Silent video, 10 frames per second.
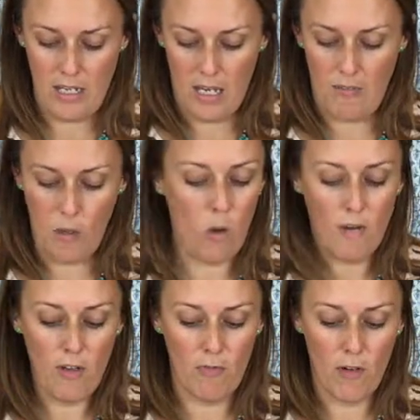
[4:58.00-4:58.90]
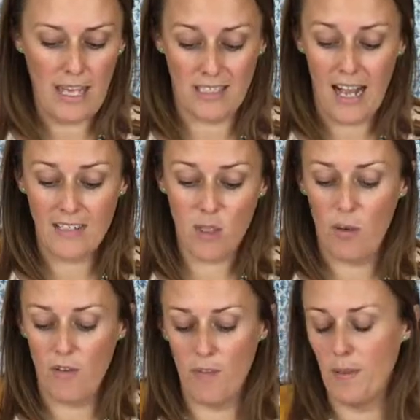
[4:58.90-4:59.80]
if you've, as an adult,
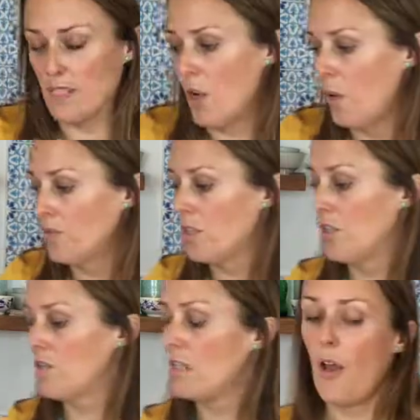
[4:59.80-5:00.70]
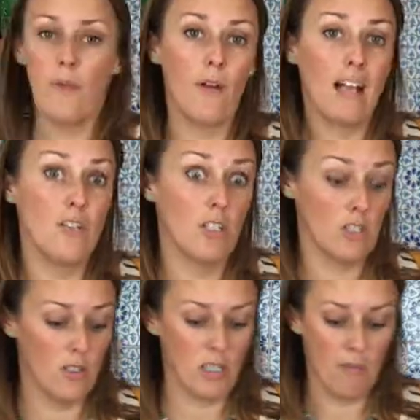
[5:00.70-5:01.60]
if you've been told to use low fat, you could
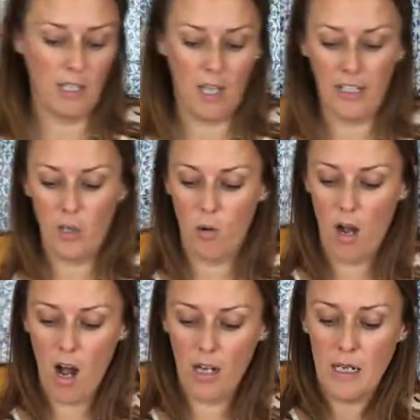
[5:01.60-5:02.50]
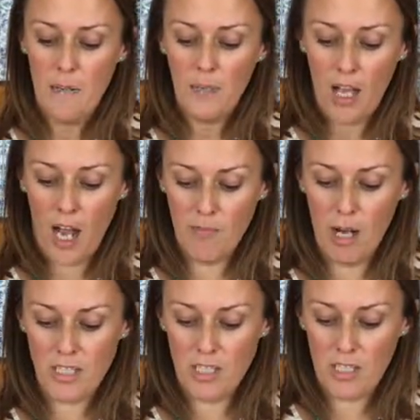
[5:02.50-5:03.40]
use something like quark.
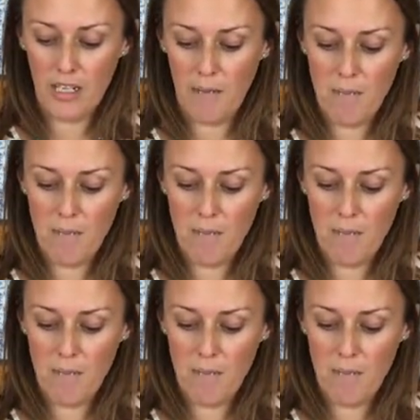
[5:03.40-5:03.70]
I just kind of